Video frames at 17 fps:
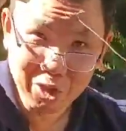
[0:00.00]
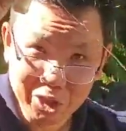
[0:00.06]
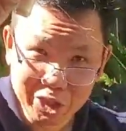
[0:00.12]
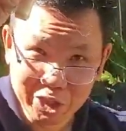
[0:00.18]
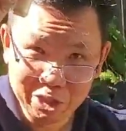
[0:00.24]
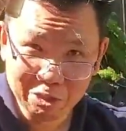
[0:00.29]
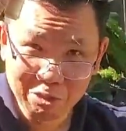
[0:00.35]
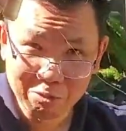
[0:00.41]
to
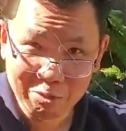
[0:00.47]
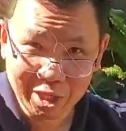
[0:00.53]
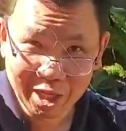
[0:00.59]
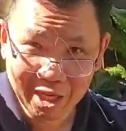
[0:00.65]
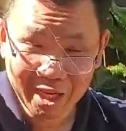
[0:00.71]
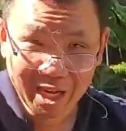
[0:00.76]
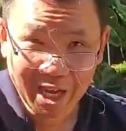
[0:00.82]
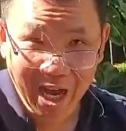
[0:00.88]
use
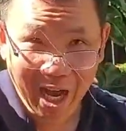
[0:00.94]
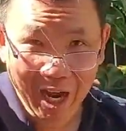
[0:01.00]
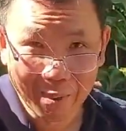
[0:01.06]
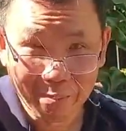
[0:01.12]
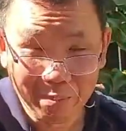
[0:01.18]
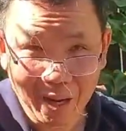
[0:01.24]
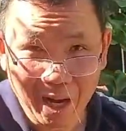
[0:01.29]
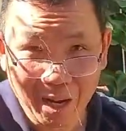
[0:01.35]

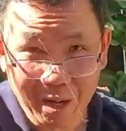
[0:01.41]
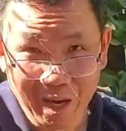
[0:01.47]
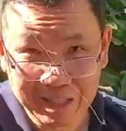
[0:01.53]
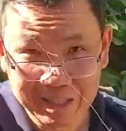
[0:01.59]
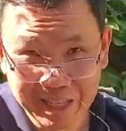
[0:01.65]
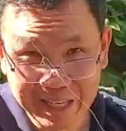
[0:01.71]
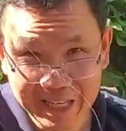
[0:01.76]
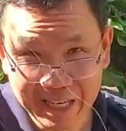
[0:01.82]

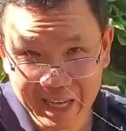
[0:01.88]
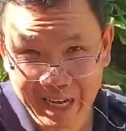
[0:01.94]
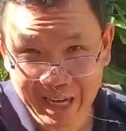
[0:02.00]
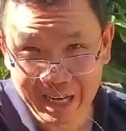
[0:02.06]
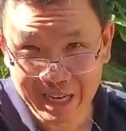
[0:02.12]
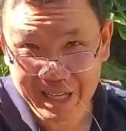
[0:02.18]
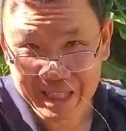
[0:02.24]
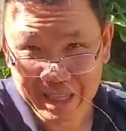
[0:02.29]

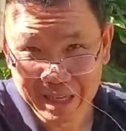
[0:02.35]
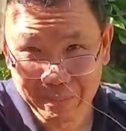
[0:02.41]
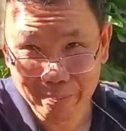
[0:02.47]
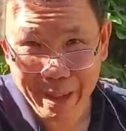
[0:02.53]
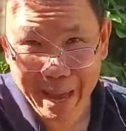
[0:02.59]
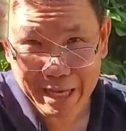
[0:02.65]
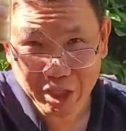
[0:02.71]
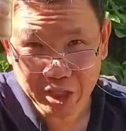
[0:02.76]
the
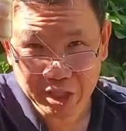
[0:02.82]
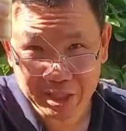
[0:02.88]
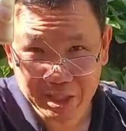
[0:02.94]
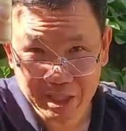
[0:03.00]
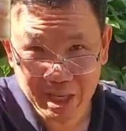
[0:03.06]
magic